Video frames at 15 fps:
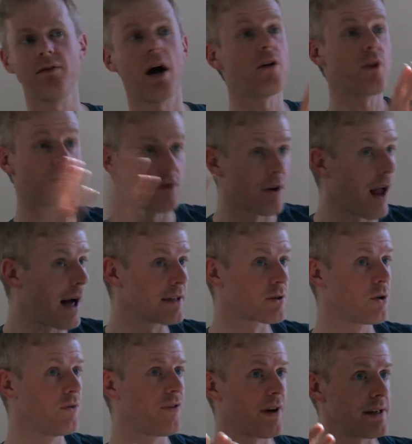Around
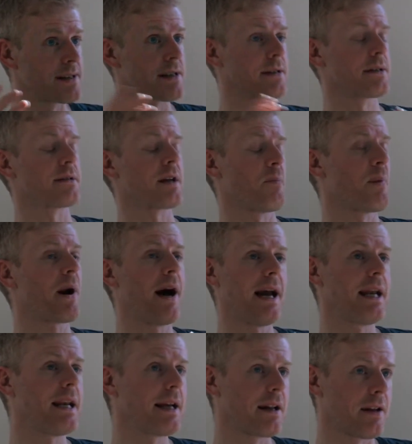Glasgow, for instance, there's a
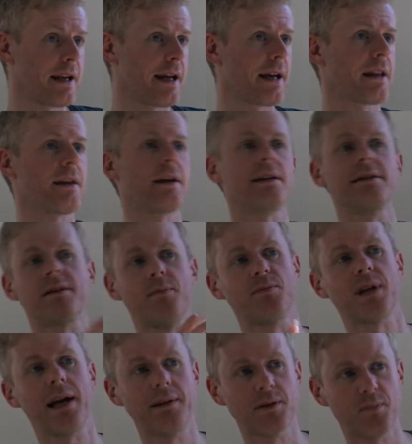priory clinic that can
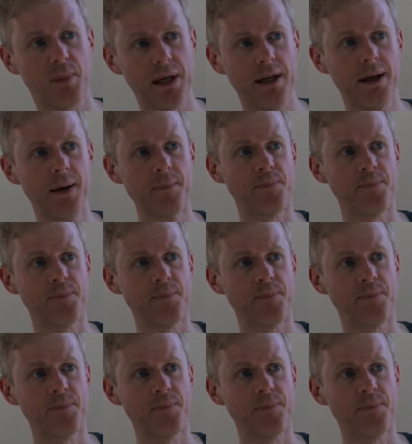sometimes be